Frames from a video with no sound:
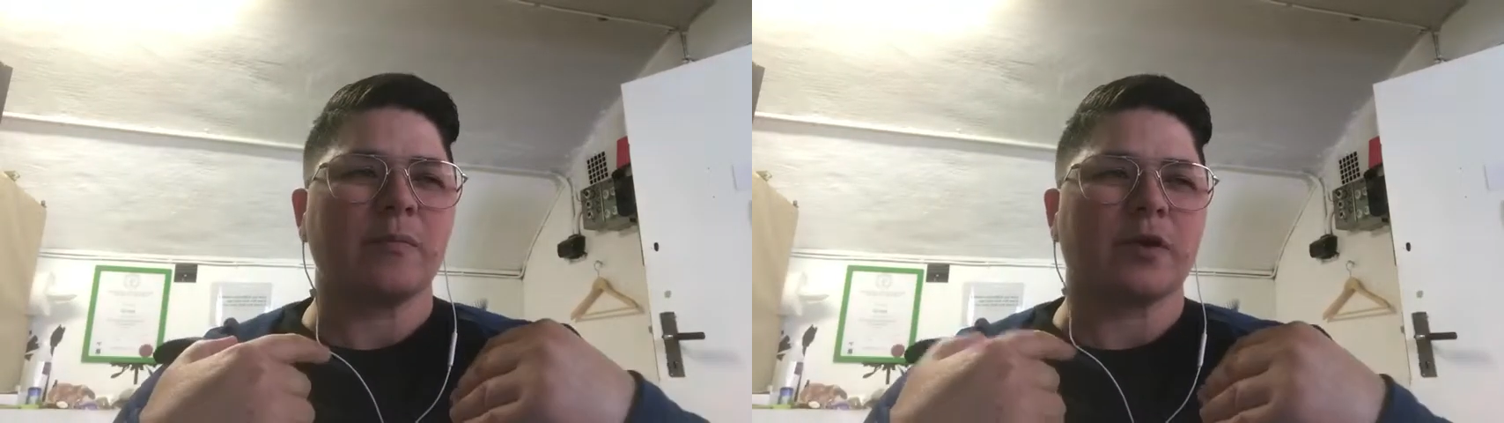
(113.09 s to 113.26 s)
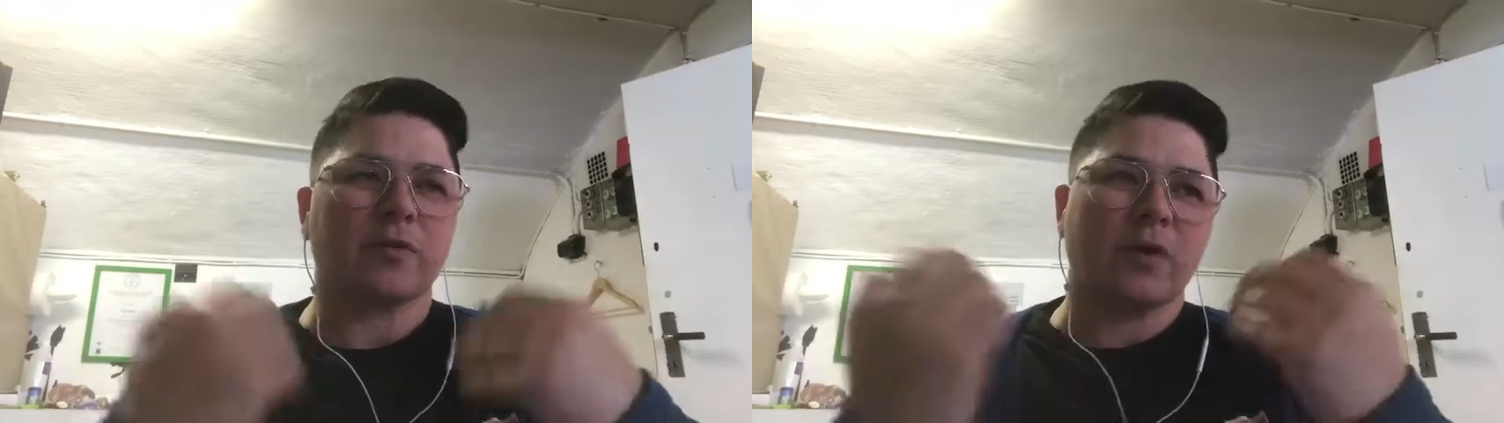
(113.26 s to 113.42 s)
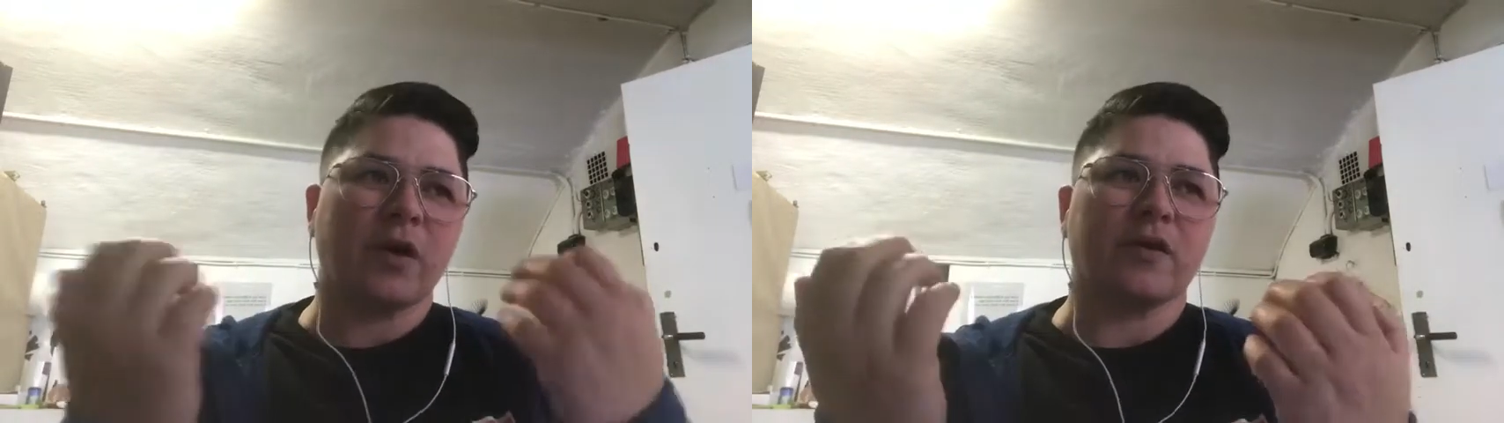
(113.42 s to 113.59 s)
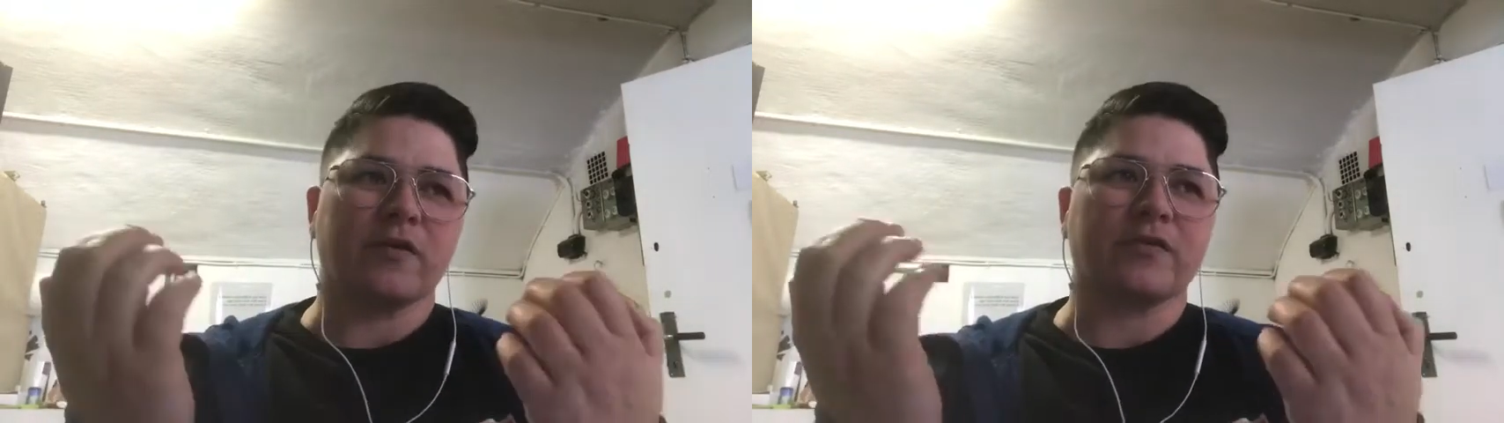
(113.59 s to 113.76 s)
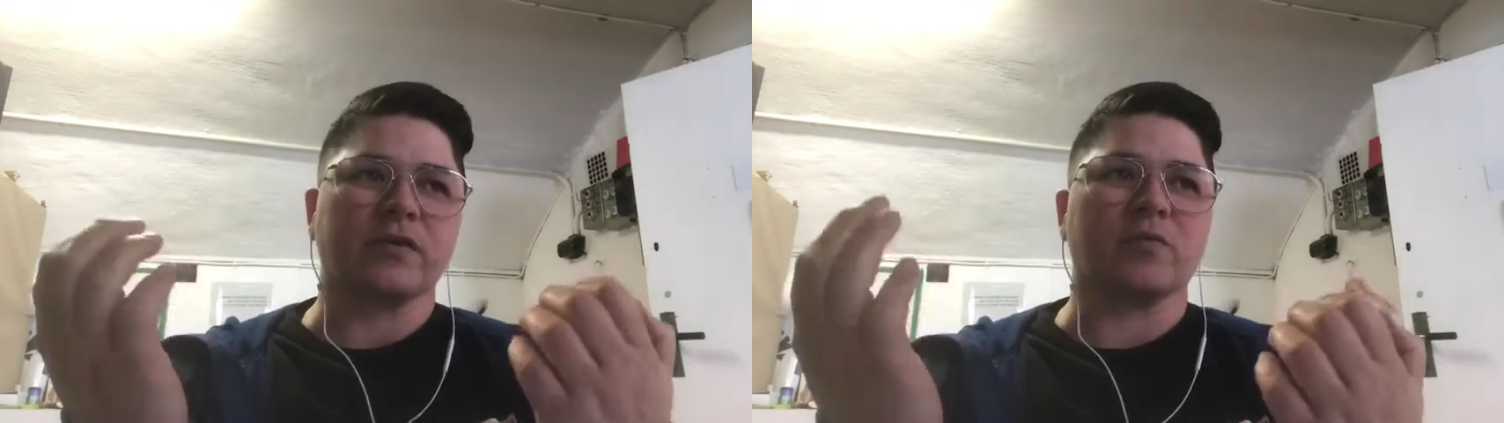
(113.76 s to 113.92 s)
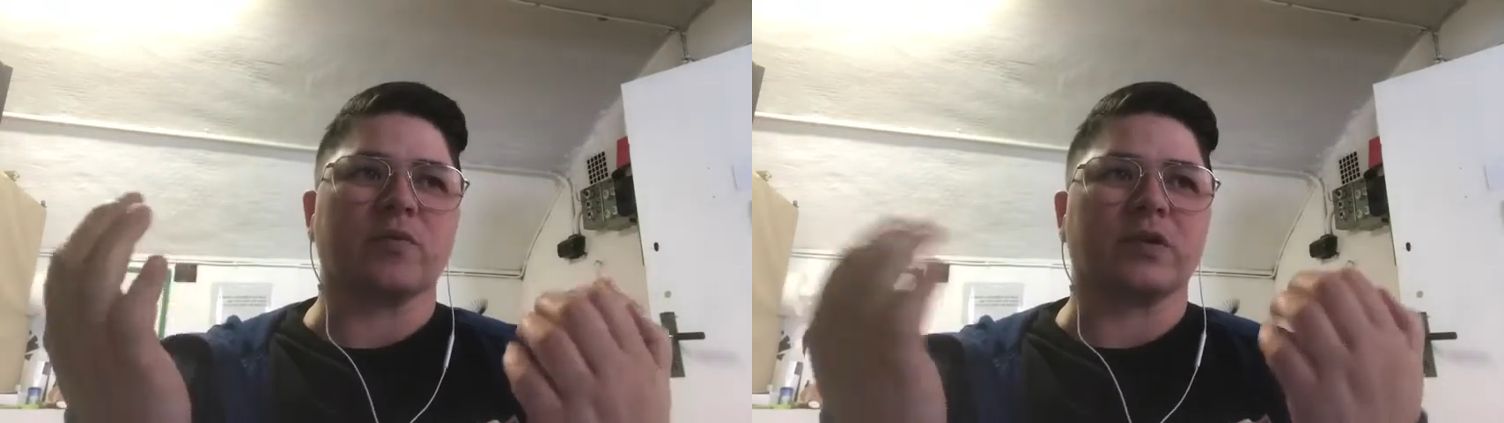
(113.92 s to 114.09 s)
But quite
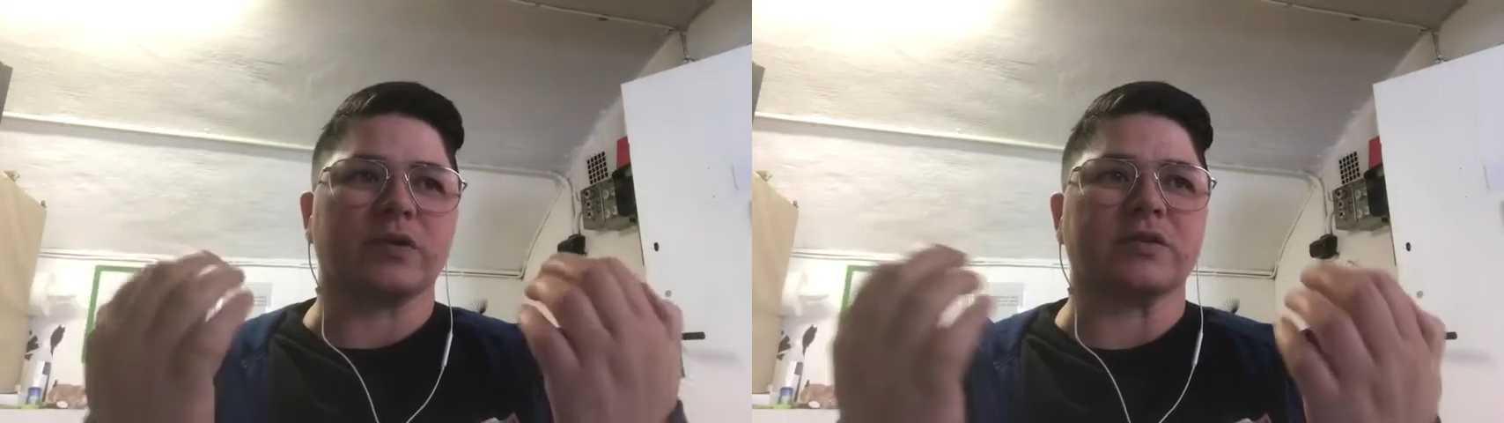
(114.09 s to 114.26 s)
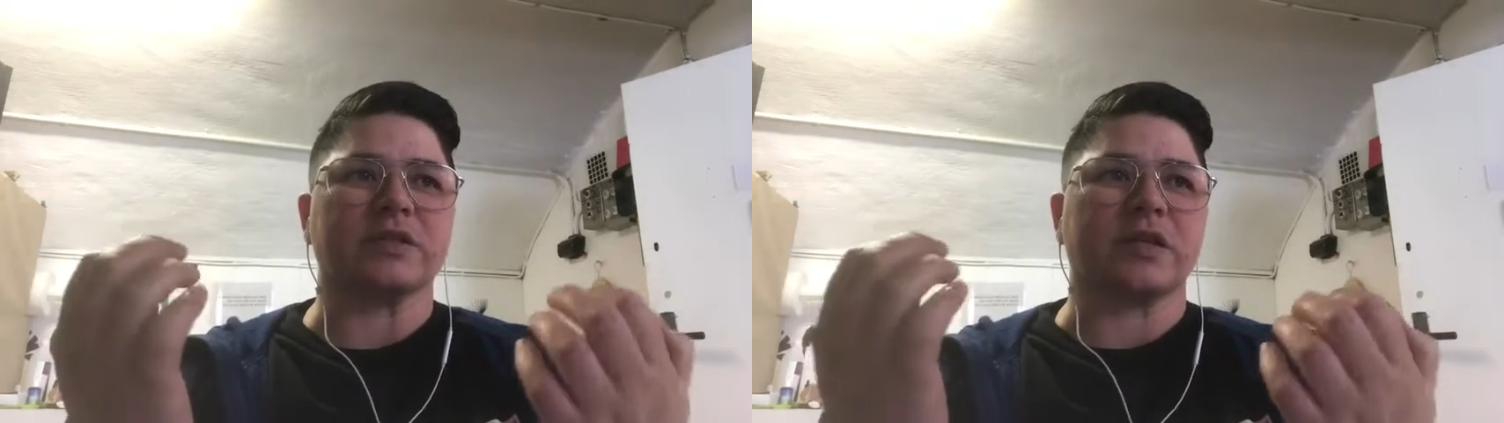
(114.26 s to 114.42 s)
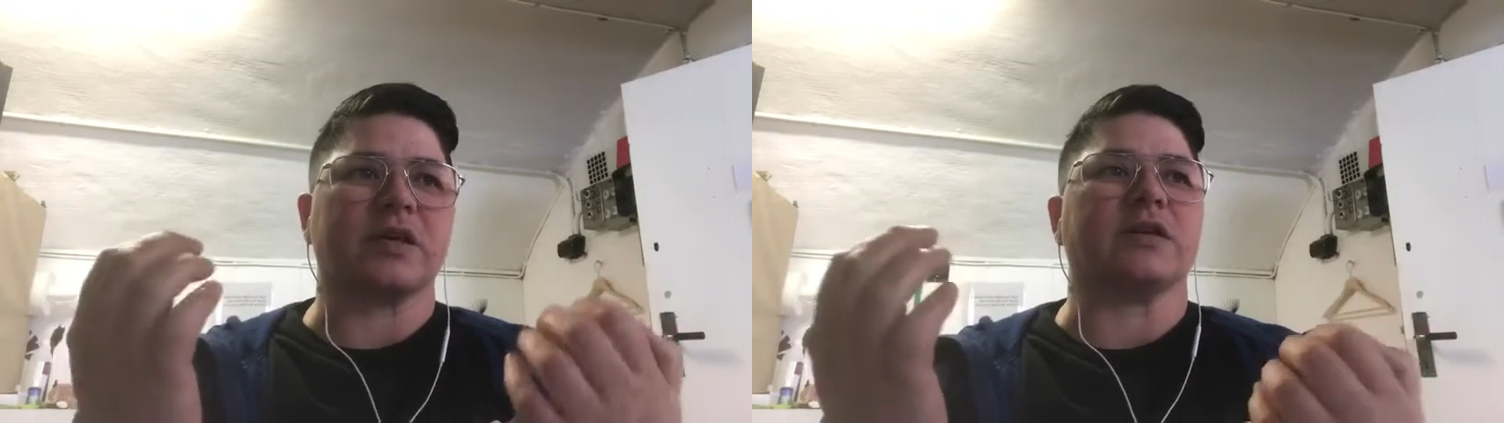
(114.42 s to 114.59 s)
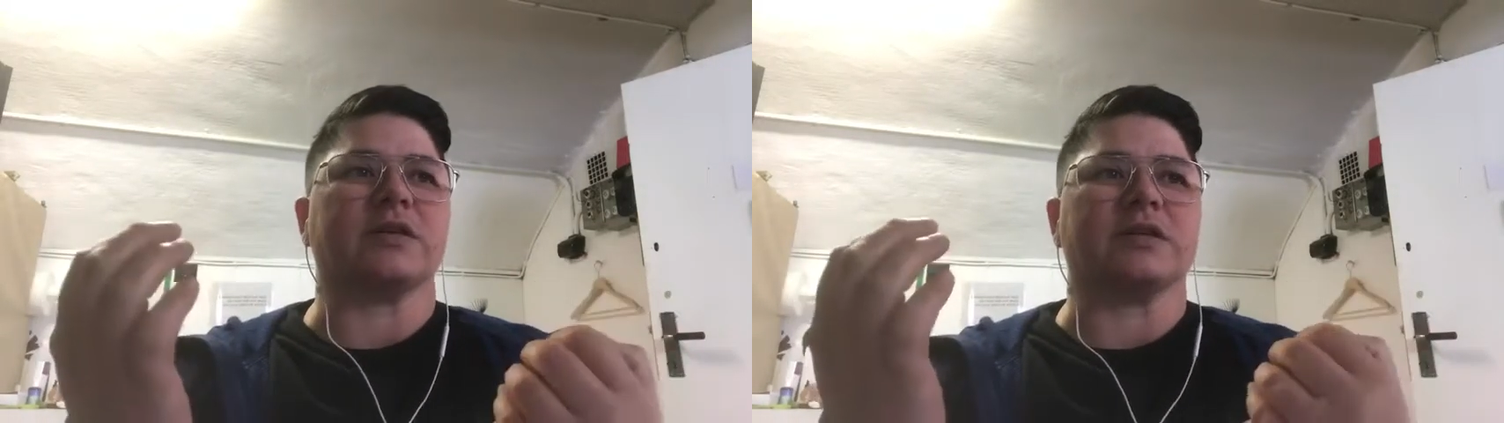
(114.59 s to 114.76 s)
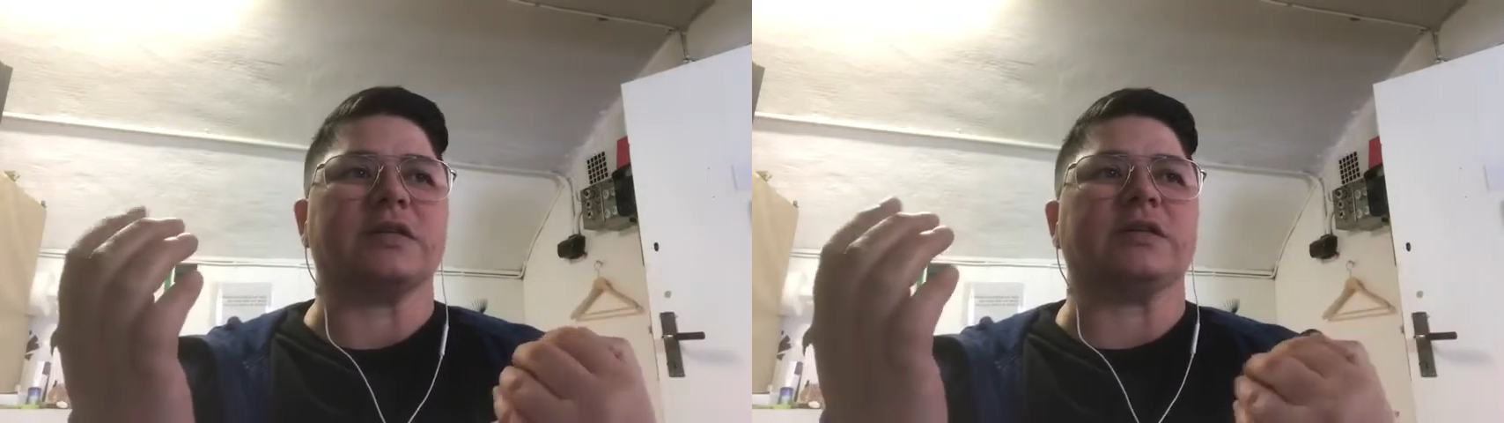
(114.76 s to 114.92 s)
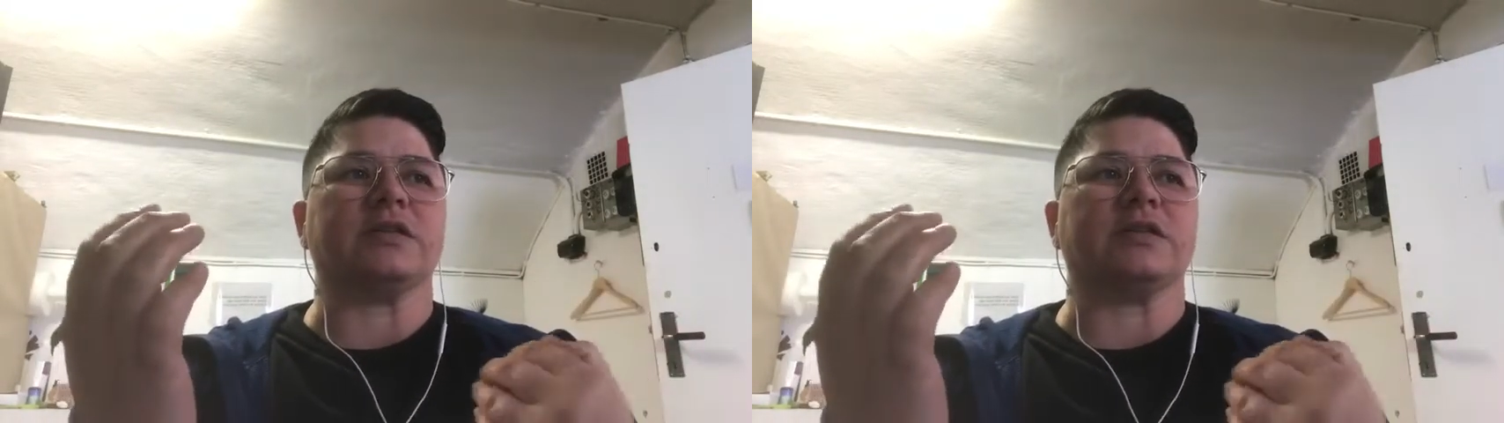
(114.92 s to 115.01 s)
often what they're saying